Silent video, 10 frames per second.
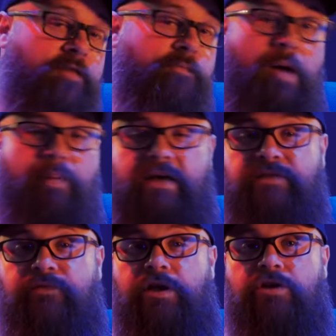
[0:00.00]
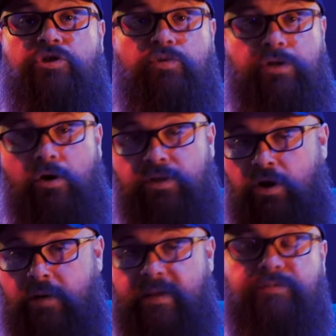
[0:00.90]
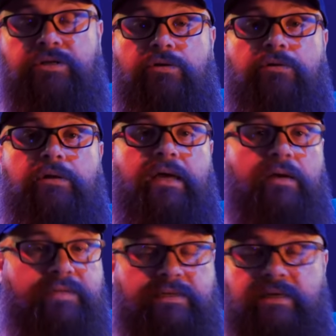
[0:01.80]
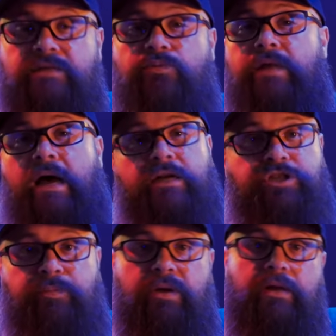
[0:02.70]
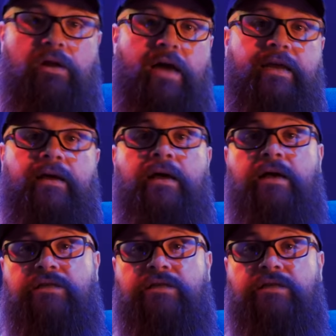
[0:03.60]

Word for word: of my past videos, you'll know that I'm absolutely obsessed with RGB lighting.